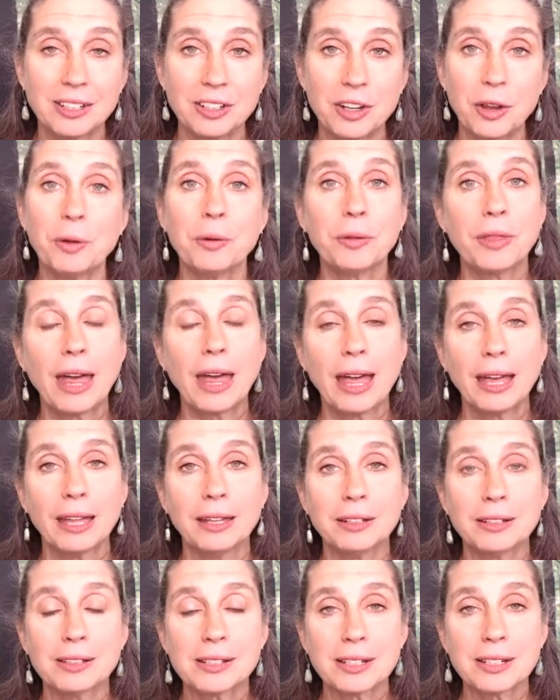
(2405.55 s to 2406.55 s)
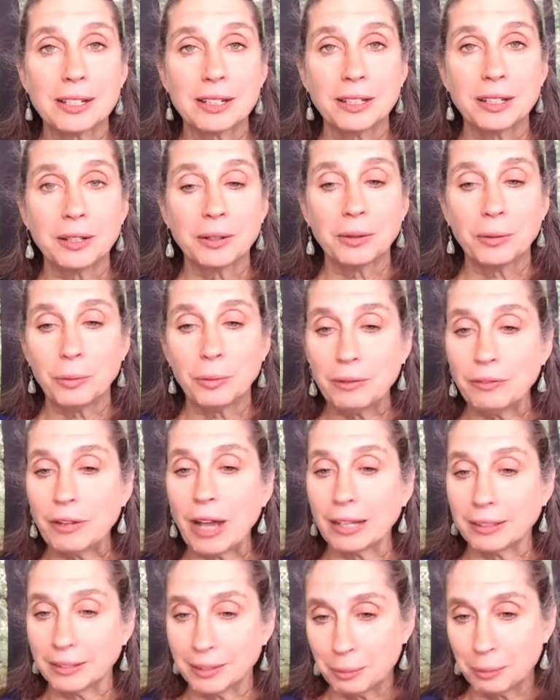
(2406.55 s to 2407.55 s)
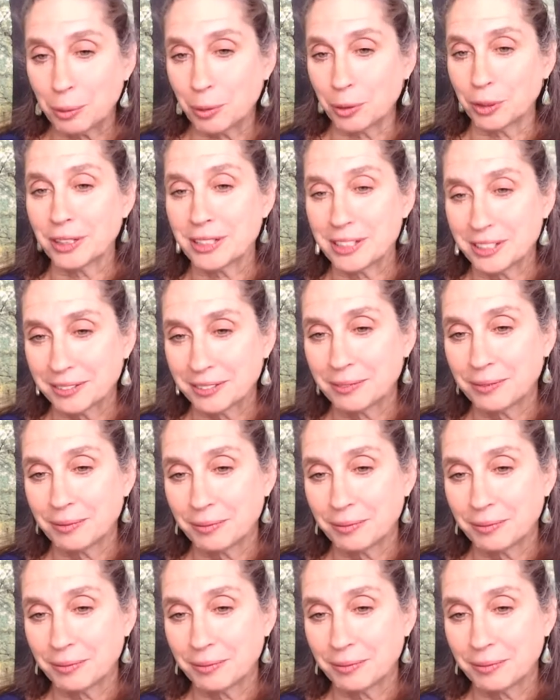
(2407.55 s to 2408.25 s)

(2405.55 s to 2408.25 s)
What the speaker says: know that we've got support.